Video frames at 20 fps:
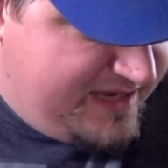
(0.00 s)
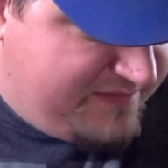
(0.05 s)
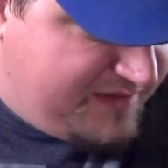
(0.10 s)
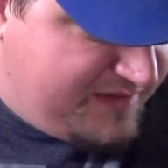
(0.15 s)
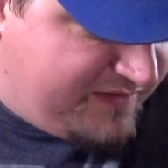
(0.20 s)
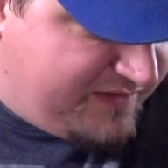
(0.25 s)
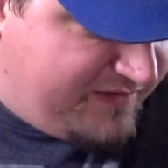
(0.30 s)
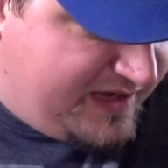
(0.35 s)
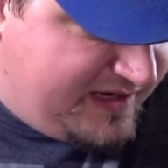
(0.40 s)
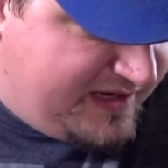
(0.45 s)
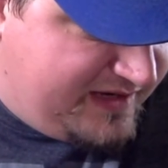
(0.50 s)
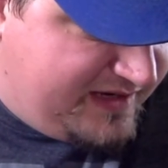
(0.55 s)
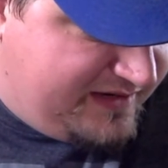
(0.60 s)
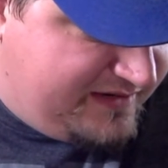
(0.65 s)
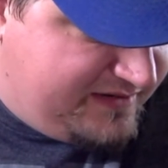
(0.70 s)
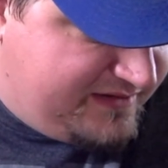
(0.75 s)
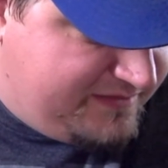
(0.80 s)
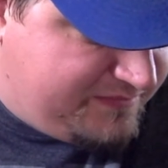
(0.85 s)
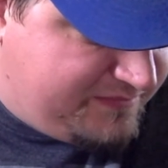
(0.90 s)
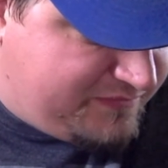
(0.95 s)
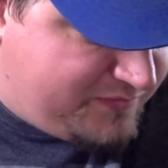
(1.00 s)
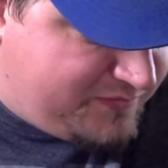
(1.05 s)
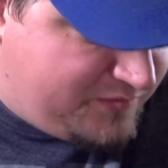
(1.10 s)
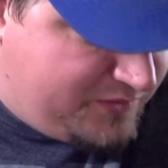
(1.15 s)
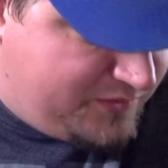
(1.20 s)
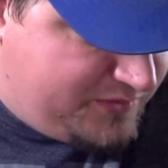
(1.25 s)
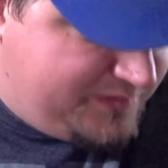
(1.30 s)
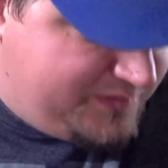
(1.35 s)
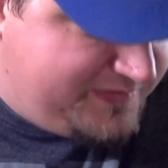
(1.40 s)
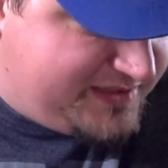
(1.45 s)
McVay
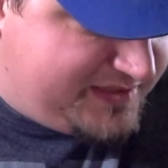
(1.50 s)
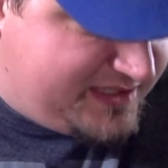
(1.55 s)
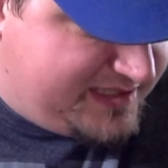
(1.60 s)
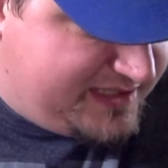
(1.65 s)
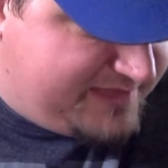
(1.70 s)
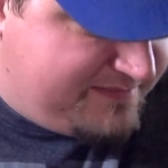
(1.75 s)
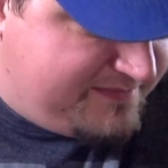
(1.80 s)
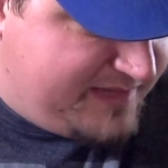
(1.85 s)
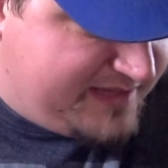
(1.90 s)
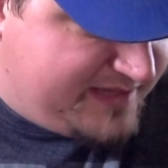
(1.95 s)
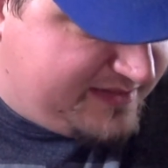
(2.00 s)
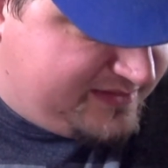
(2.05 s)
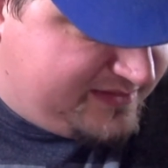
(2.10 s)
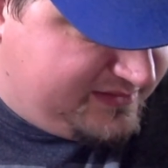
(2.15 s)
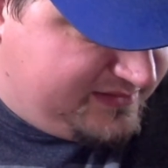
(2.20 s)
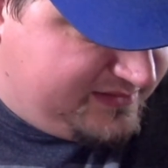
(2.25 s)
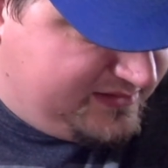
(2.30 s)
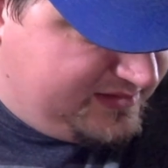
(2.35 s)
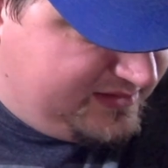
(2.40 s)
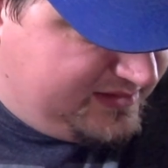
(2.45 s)
proves his mettle